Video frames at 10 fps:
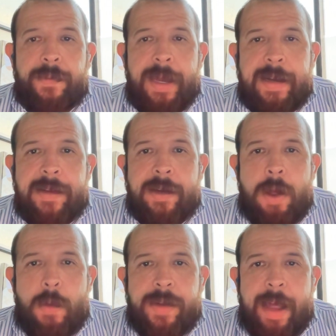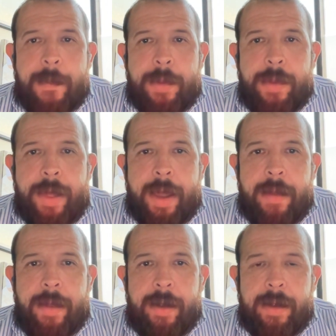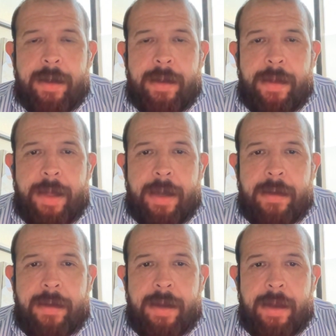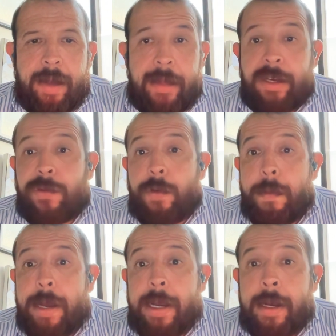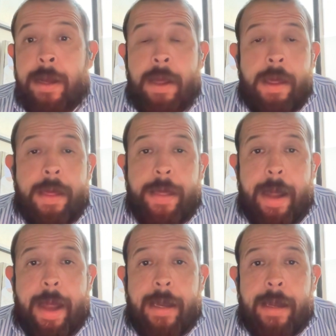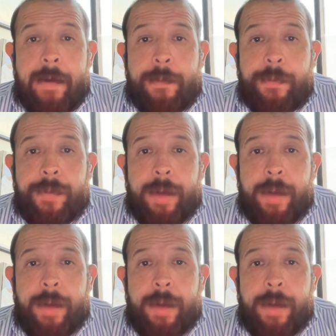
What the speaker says: It doesn't always happen that at least for me, that I can